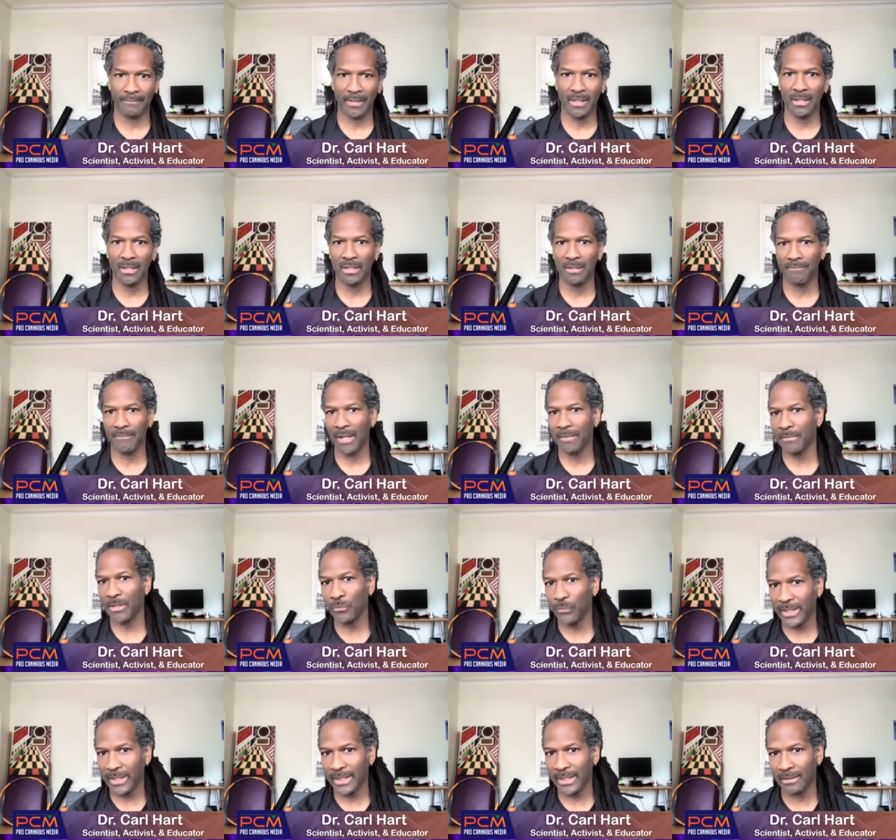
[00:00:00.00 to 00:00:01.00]
Um, I mean,
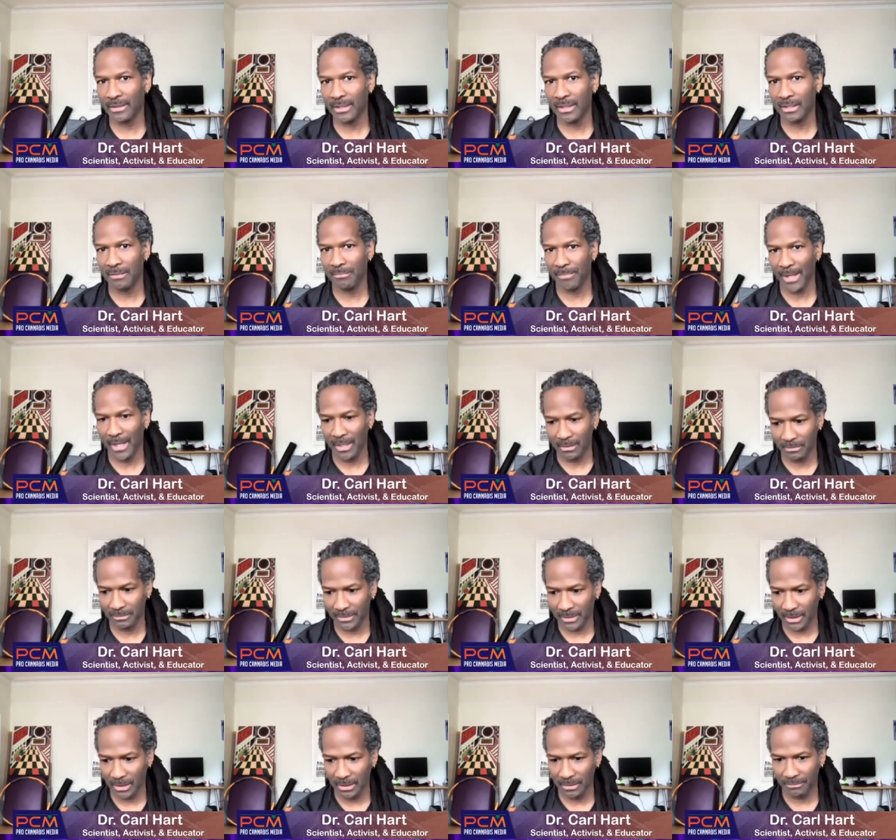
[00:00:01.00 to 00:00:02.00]
we can think about
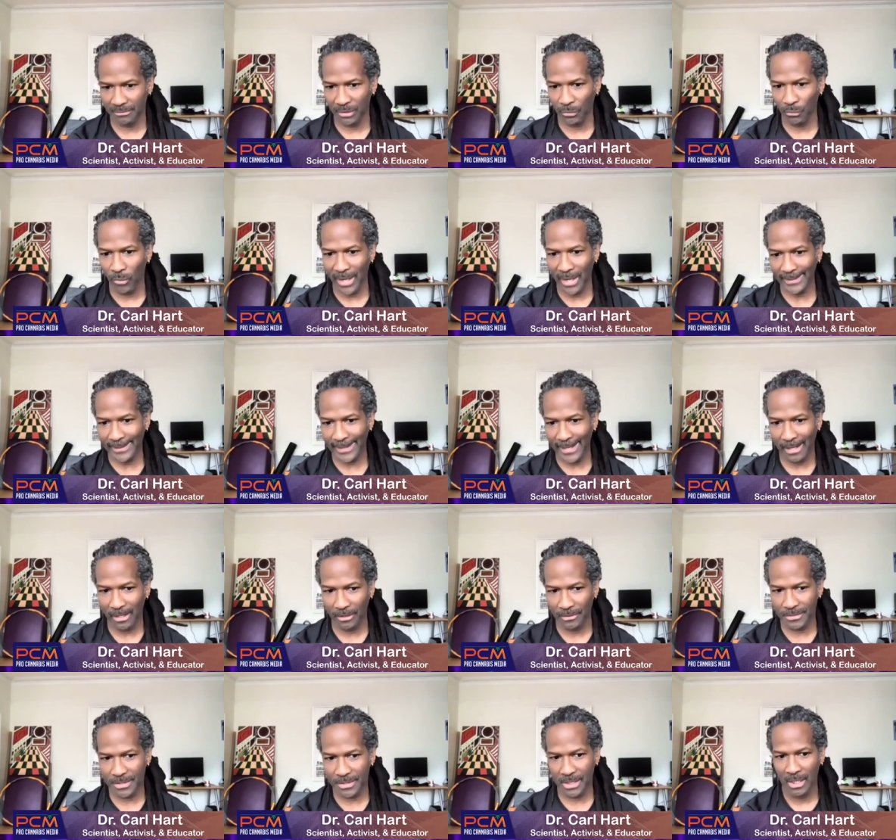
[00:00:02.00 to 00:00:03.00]
the, the White
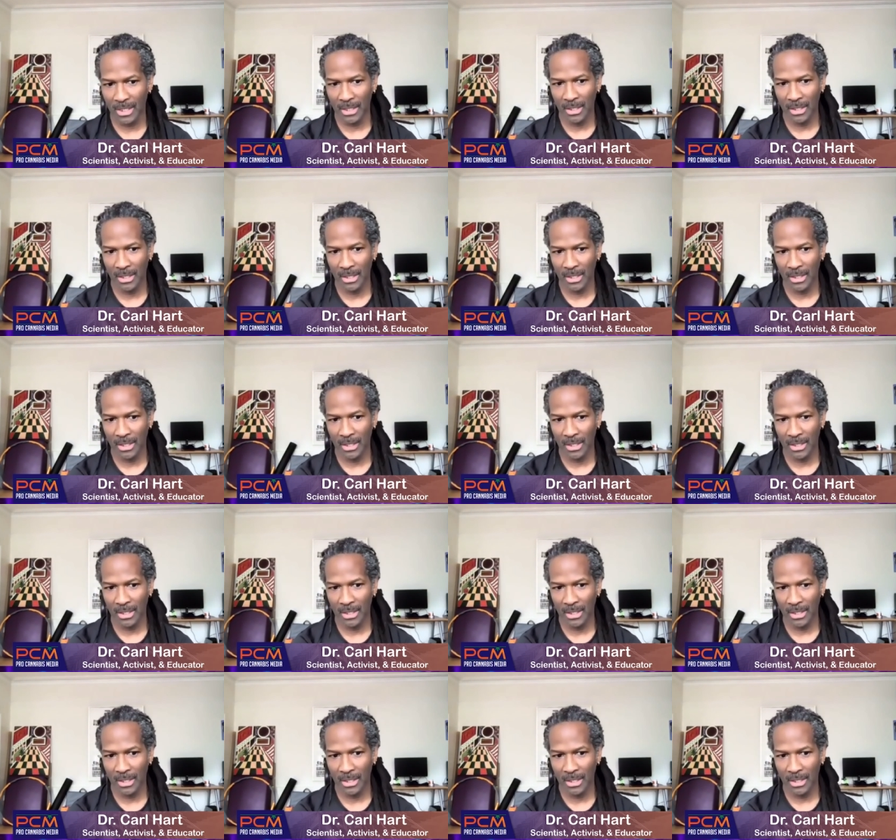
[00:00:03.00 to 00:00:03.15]
House